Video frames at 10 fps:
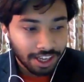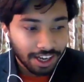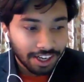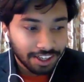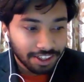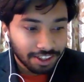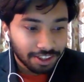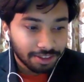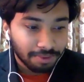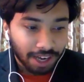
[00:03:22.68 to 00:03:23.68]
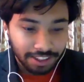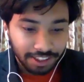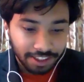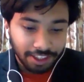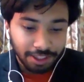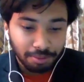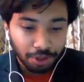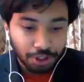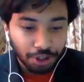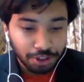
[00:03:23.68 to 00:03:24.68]
And I think in the
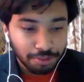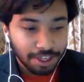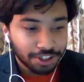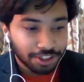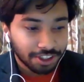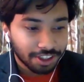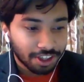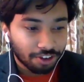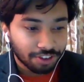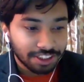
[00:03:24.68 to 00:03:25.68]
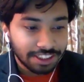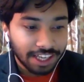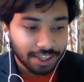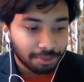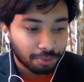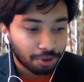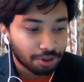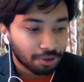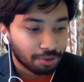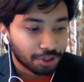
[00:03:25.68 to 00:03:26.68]
book you also mentioned of a CIA
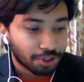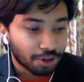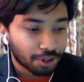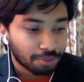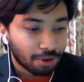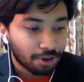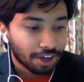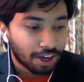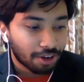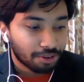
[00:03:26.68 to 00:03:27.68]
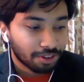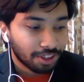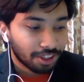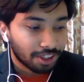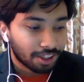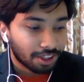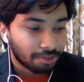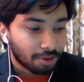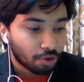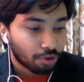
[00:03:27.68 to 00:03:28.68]
report which talked about how
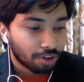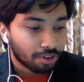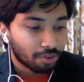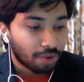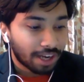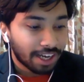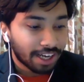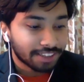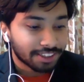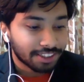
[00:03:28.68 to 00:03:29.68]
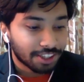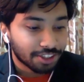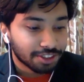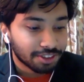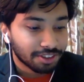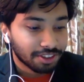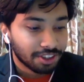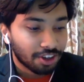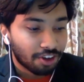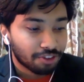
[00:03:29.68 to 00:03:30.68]
over 1,60,000
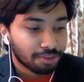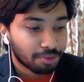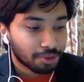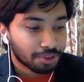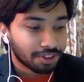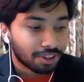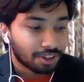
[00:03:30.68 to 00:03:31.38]
of the most